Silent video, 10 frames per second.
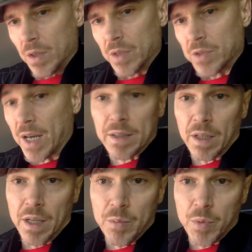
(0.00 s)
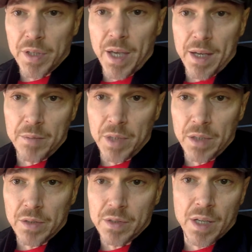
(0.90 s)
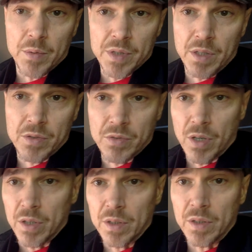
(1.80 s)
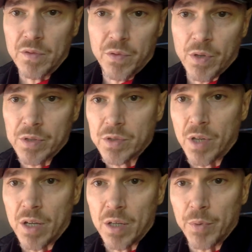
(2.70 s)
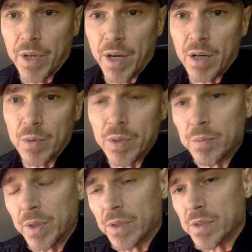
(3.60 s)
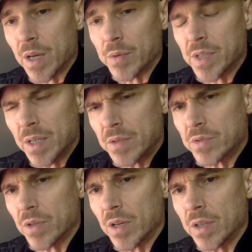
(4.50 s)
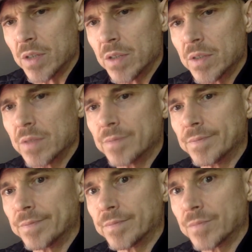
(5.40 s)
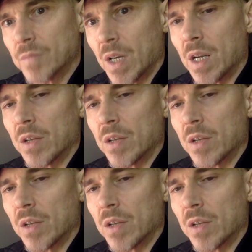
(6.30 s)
injecting him with ketamine because that was his drug, and then Forrest shot up with heroin because that was his drug. And I